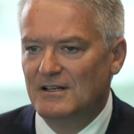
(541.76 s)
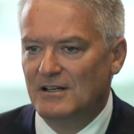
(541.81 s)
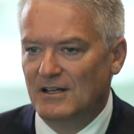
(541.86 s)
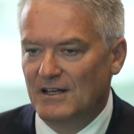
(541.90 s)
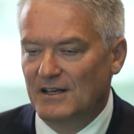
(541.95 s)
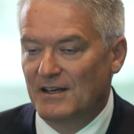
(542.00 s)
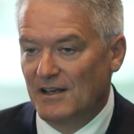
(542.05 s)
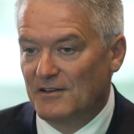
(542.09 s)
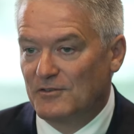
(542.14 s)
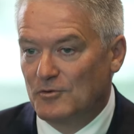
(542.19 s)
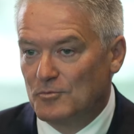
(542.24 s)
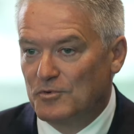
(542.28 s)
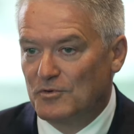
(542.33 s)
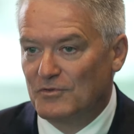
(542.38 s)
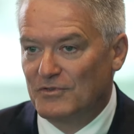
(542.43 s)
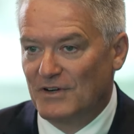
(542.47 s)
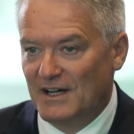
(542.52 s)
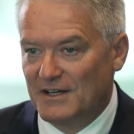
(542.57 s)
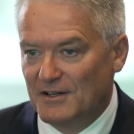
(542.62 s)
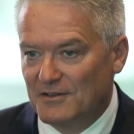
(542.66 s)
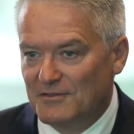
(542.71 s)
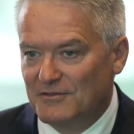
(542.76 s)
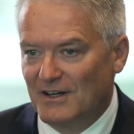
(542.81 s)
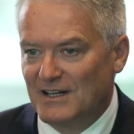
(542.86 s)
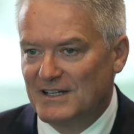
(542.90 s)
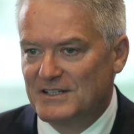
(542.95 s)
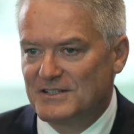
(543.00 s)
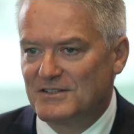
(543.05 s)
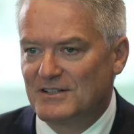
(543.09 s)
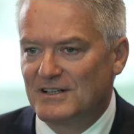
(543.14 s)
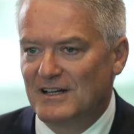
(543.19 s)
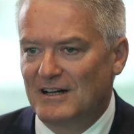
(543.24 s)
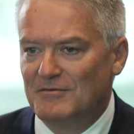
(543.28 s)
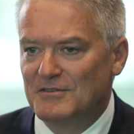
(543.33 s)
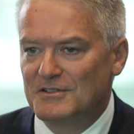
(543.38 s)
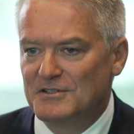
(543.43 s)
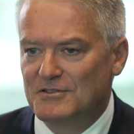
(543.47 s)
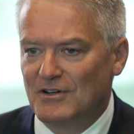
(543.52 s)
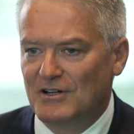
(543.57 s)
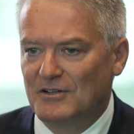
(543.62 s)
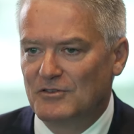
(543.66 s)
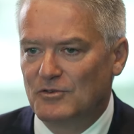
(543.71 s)
and to provide advice to
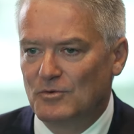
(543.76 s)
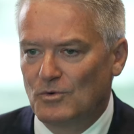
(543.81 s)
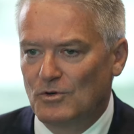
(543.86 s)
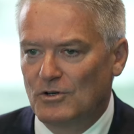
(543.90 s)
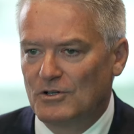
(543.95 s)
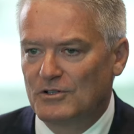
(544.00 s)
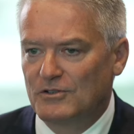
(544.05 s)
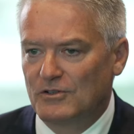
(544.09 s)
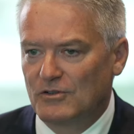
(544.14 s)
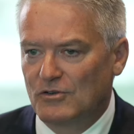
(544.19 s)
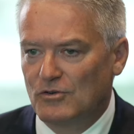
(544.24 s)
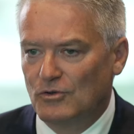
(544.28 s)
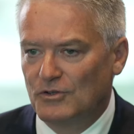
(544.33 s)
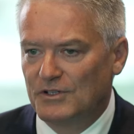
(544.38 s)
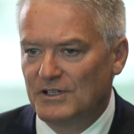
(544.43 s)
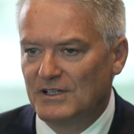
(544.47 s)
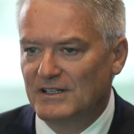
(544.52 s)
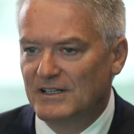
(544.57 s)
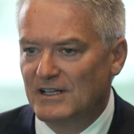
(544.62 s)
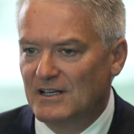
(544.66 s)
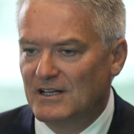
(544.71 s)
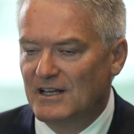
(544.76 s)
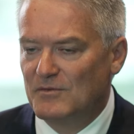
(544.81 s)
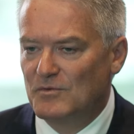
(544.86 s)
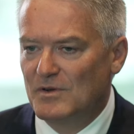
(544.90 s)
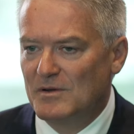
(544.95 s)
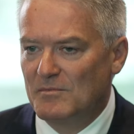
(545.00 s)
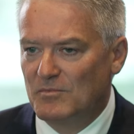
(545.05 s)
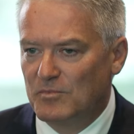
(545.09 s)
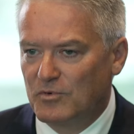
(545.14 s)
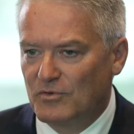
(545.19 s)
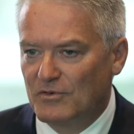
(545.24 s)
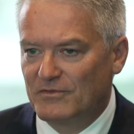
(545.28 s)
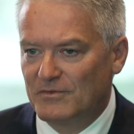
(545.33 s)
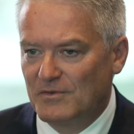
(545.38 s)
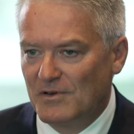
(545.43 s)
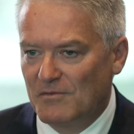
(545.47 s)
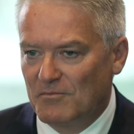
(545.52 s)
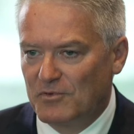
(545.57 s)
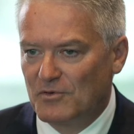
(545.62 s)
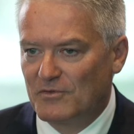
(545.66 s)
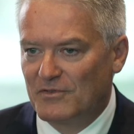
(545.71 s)
governments around the world accordingly. And
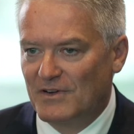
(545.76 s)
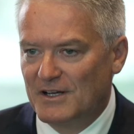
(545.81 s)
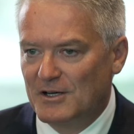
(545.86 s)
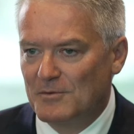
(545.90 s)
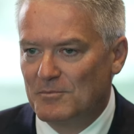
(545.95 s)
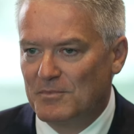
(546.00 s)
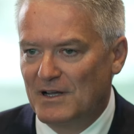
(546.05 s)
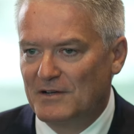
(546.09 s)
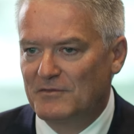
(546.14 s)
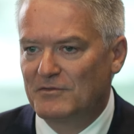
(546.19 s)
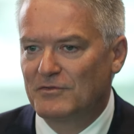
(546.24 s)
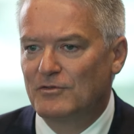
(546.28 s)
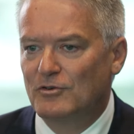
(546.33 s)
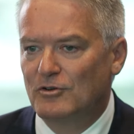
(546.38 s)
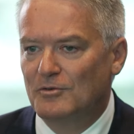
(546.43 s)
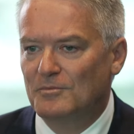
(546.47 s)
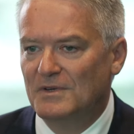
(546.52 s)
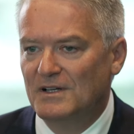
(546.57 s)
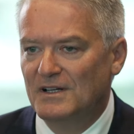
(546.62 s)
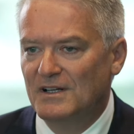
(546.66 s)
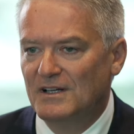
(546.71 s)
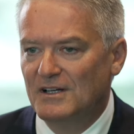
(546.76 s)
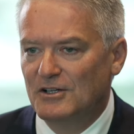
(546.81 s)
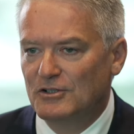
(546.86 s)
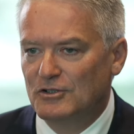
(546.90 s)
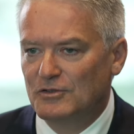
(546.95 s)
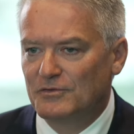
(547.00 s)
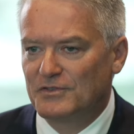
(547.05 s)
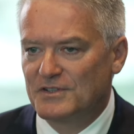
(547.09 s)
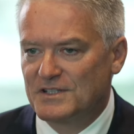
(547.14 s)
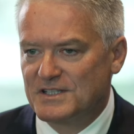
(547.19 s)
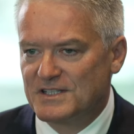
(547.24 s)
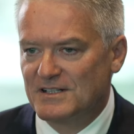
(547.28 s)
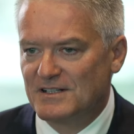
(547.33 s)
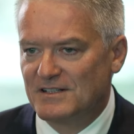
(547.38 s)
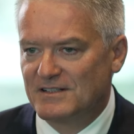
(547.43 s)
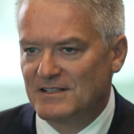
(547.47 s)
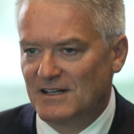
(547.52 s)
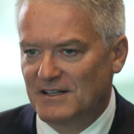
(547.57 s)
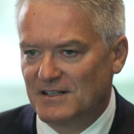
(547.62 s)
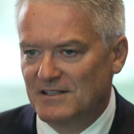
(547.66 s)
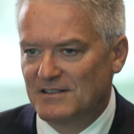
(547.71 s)
we provide a platform to
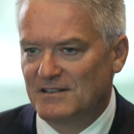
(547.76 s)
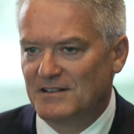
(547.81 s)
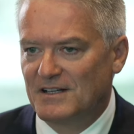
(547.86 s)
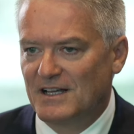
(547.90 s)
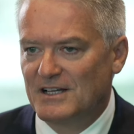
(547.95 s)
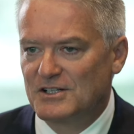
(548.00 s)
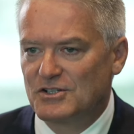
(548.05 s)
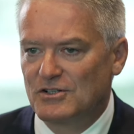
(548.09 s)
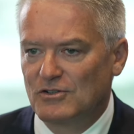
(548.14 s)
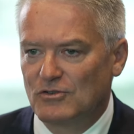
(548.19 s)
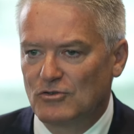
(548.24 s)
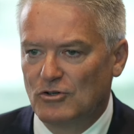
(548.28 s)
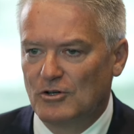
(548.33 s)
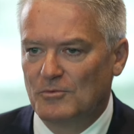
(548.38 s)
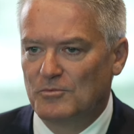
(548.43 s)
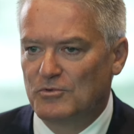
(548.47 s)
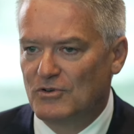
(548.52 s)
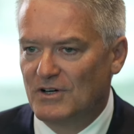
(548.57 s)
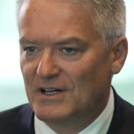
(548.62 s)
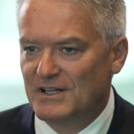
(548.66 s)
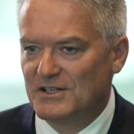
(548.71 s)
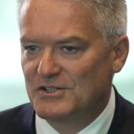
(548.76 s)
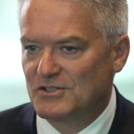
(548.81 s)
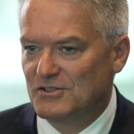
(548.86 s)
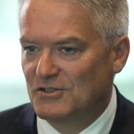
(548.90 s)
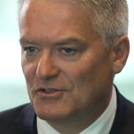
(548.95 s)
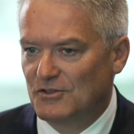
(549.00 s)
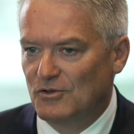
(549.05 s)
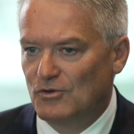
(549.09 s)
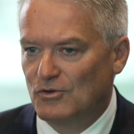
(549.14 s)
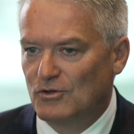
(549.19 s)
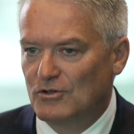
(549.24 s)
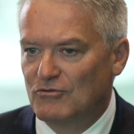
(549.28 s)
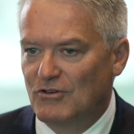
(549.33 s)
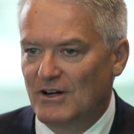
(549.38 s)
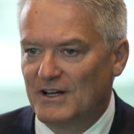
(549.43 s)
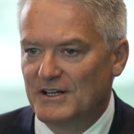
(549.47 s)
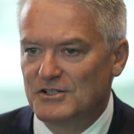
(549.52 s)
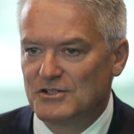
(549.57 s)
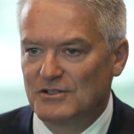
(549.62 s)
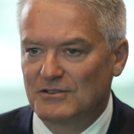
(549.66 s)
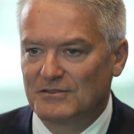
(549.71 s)
facilitate international cooperation on a whole
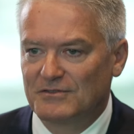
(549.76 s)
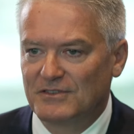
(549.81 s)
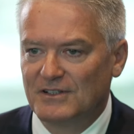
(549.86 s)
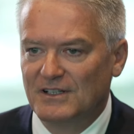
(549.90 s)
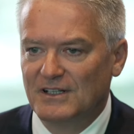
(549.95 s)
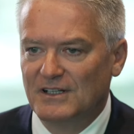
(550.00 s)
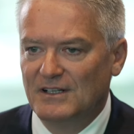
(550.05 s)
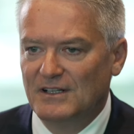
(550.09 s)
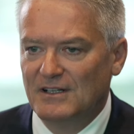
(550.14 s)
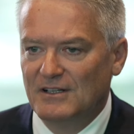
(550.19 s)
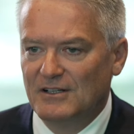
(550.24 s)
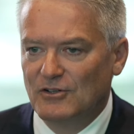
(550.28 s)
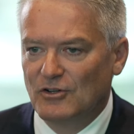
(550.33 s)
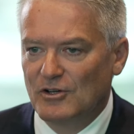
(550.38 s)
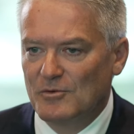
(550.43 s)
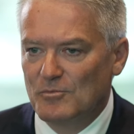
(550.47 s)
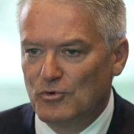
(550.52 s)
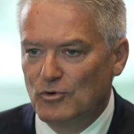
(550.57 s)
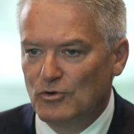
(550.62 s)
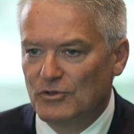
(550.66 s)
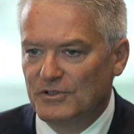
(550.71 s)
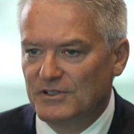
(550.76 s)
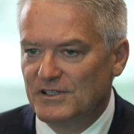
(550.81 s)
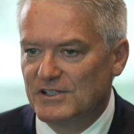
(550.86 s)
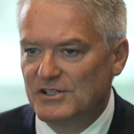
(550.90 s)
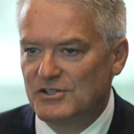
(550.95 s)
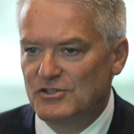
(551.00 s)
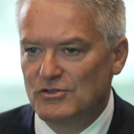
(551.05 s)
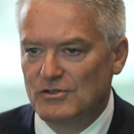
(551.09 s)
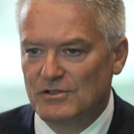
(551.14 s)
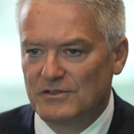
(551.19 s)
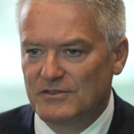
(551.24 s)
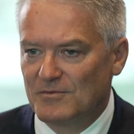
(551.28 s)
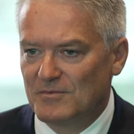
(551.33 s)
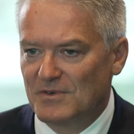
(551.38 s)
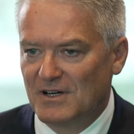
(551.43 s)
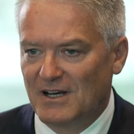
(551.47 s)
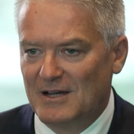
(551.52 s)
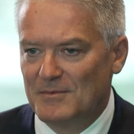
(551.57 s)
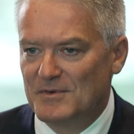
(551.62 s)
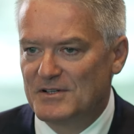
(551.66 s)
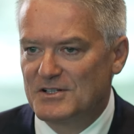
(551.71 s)
range of important issues, from
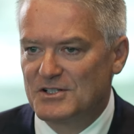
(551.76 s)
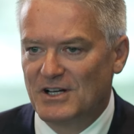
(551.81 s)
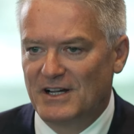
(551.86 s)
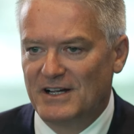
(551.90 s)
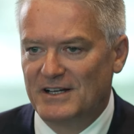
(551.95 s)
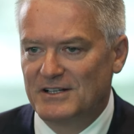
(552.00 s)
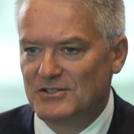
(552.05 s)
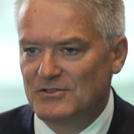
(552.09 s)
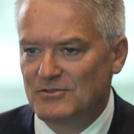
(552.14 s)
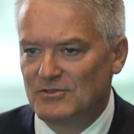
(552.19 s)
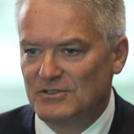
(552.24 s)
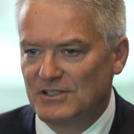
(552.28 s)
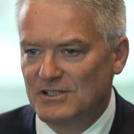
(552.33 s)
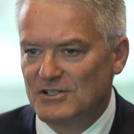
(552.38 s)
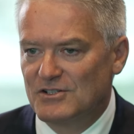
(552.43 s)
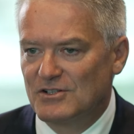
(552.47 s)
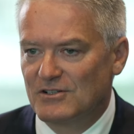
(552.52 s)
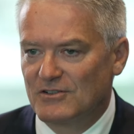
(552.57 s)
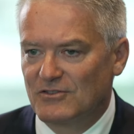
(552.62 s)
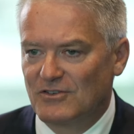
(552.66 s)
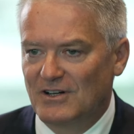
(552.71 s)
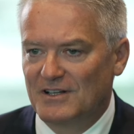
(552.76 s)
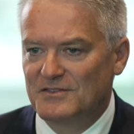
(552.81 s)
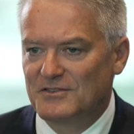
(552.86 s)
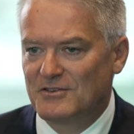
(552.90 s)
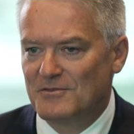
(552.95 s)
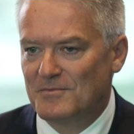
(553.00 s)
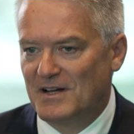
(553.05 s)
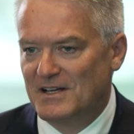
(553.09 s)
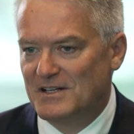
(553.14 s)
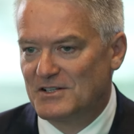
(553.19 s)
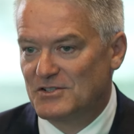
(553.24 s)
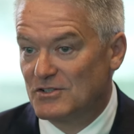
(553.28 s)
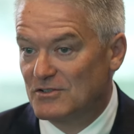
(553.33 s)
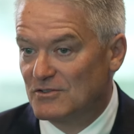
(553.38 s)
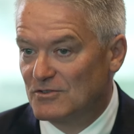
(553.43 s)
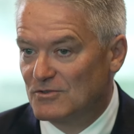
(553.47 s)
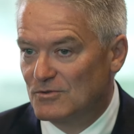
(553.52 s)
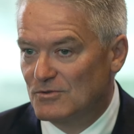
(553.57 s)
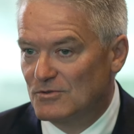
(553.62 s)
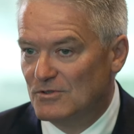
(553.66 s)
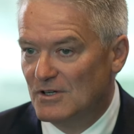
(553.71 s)
climate change to digital transformation
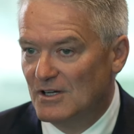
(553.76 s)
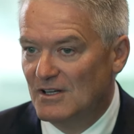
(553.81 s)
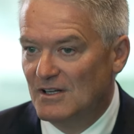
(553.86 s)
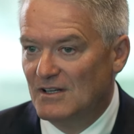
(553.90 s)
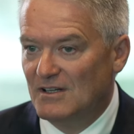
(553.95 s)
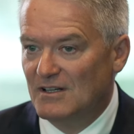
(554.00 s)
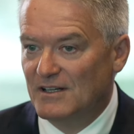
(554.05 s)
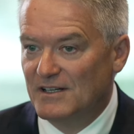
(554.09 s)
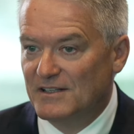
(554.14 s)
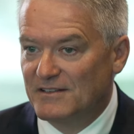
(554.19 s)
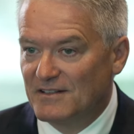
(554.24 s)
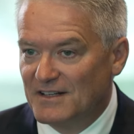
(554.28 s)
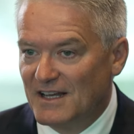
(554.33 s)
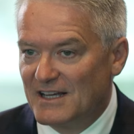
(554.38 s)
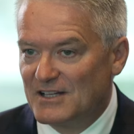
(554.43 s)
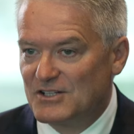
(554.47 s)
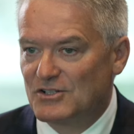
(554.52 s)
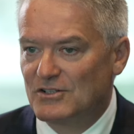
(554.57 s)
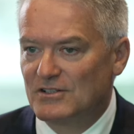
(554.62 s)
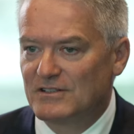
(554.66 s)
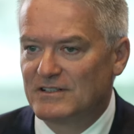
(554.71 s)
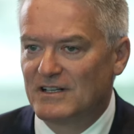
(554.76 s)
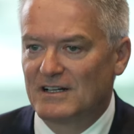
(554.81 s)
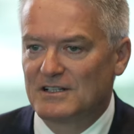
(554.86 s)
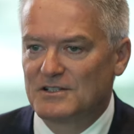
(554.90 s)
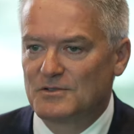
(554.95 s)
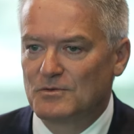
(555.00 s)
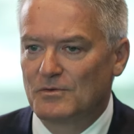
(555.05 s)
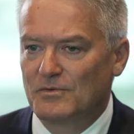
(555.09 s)
to international tax